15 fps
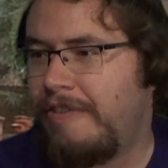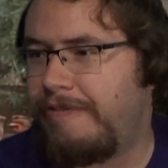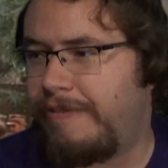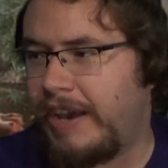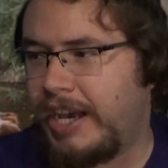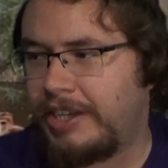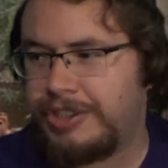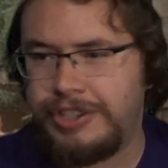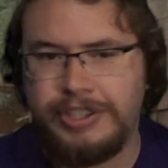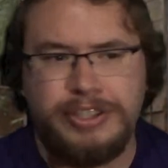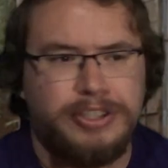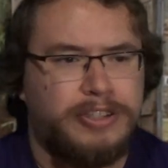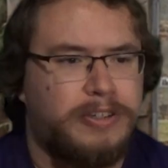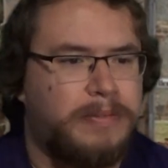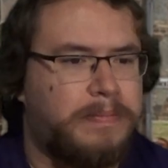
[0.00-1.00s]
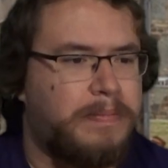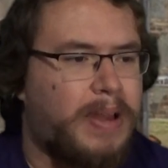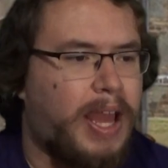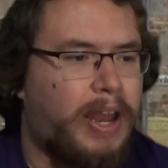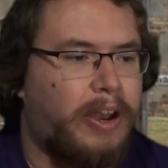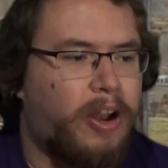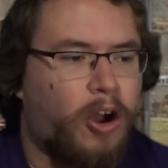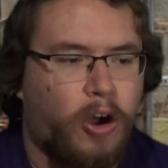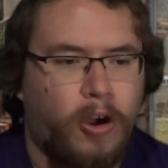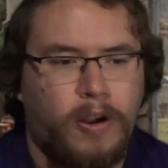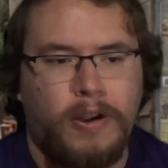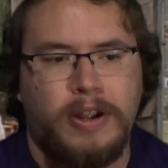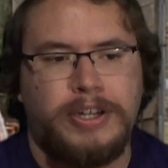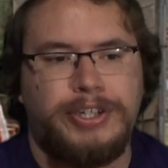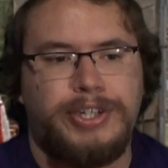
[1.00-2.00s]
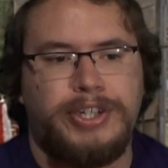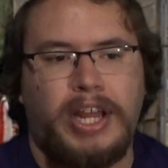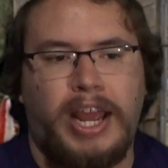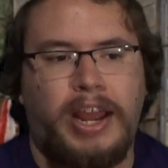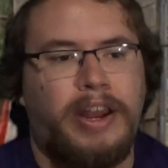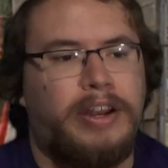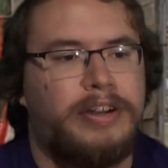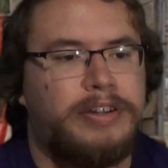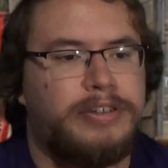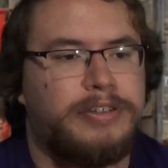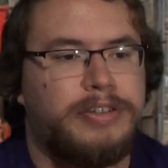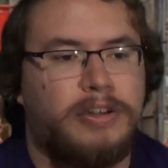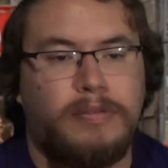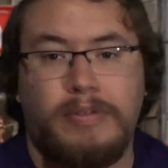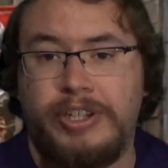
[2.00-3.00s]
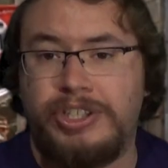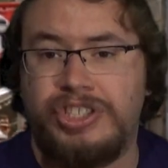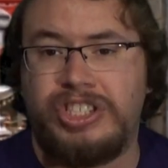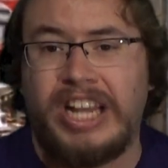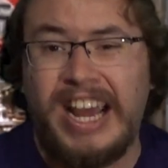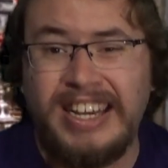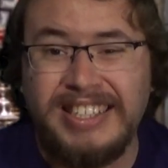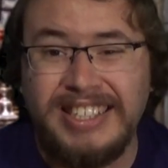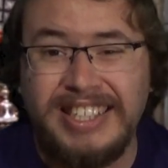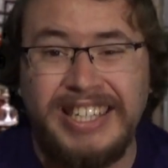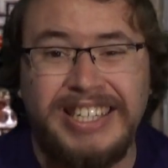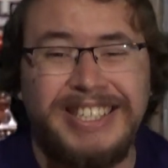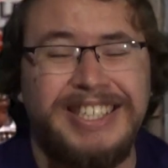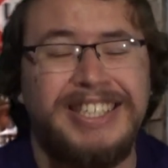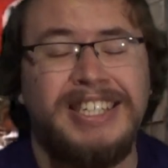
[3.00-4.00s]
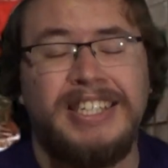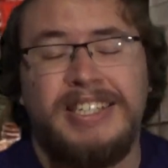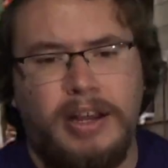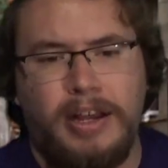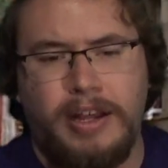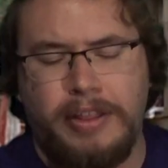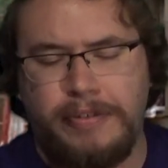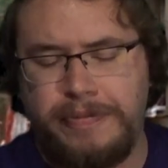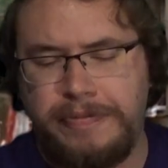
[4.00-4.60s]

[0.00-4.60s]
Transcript: fascism and art and originality. Uh, the